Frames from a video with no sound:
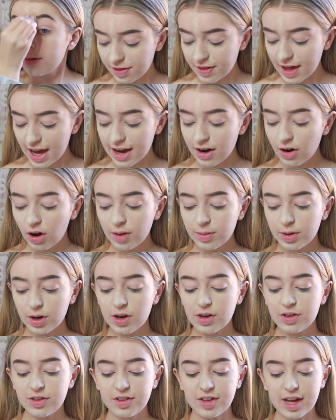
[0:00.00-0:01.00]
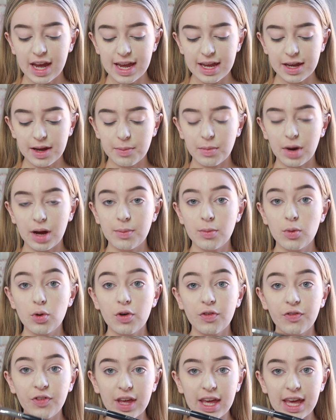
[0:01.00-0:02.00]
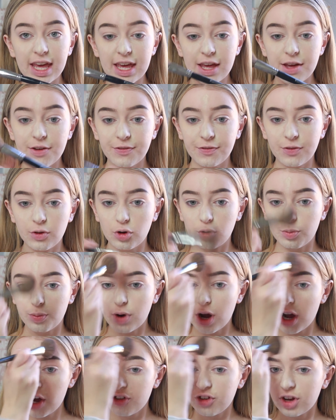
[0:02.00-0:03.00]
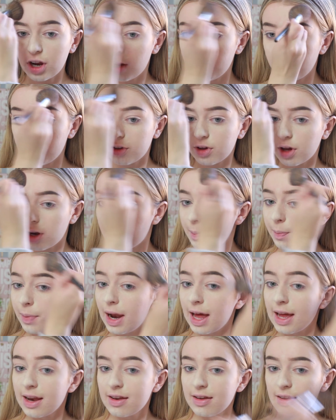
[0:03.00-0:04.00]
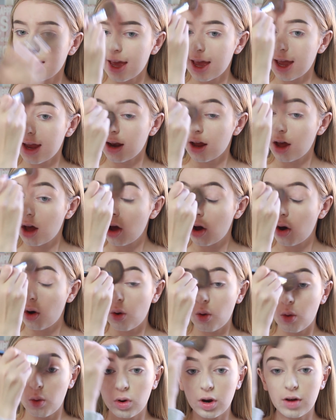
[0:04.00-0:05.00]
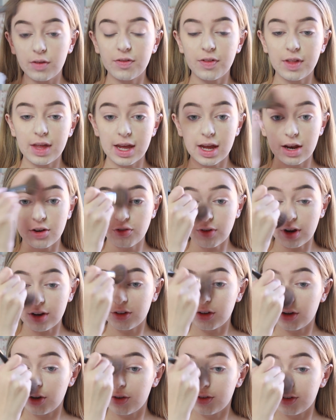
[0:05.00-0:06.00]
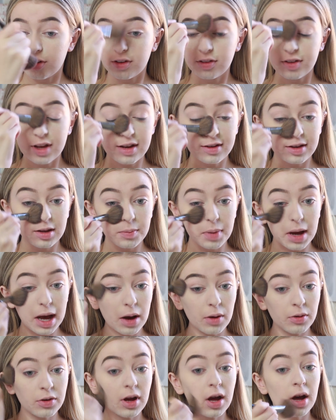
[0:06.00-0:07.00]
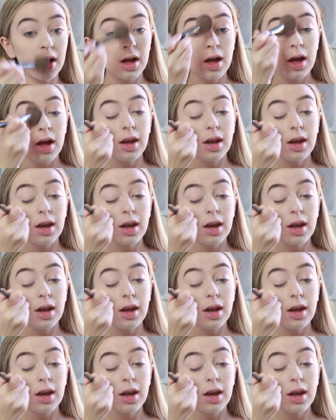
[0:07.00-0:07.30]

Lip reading: Then I'm going to take my Morphe E4 brush, and I'm just going to blend in all of the translucent setting powder.